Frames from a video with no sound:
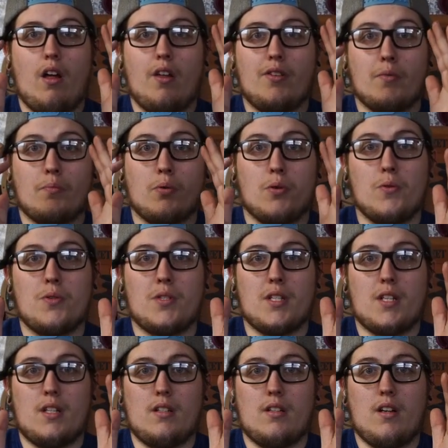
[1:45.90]
The
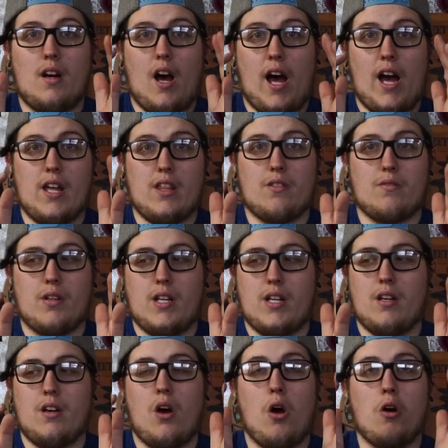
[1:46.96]
Prusa
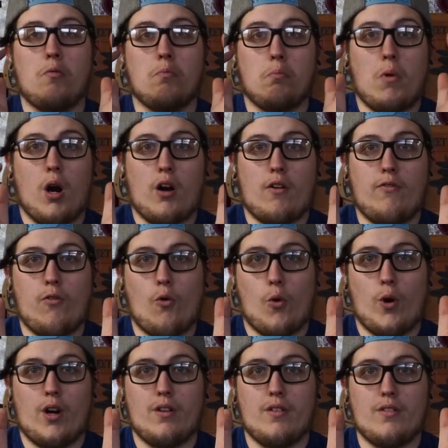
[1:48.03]
i3 Mark
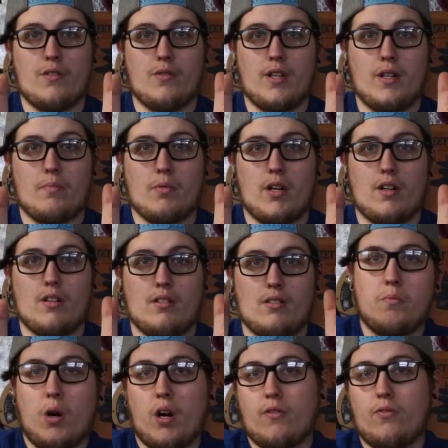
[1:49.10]
IV 3D printer.
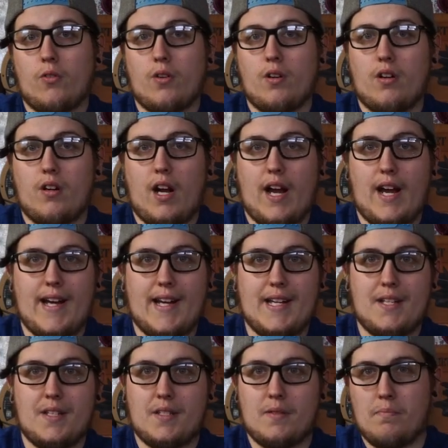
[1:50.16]
The Mark IV
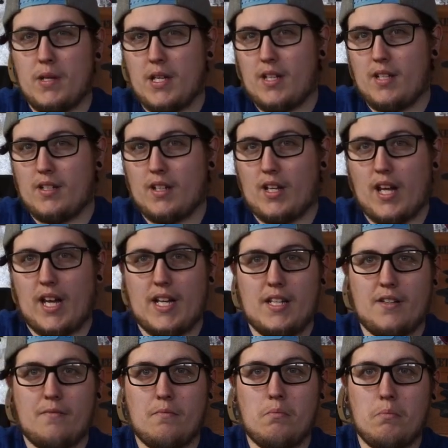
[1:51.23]
has been kind
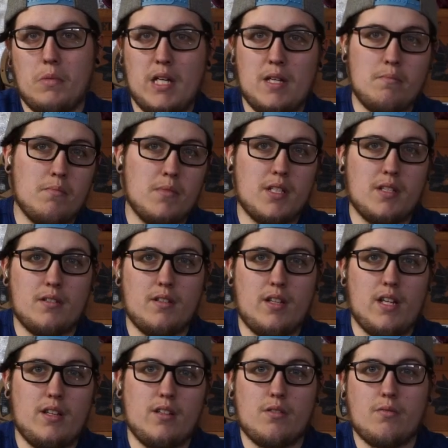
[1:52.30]
of memed
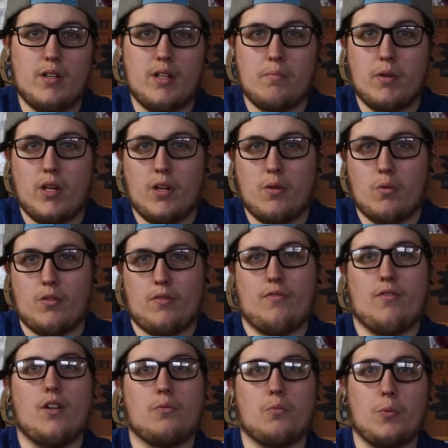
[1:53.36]
in the 3D printing world
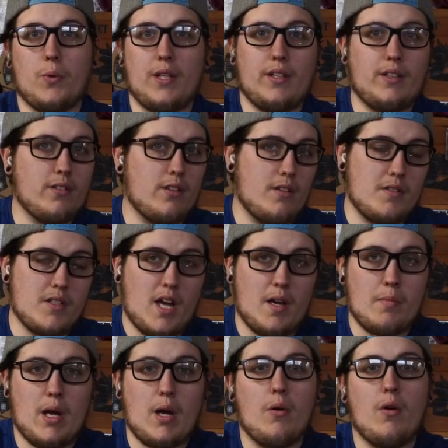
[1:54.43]
for a really long
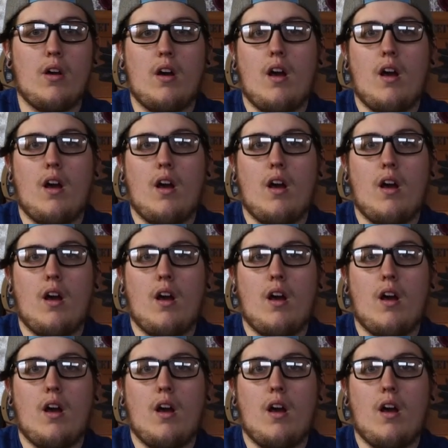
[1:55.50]
time now.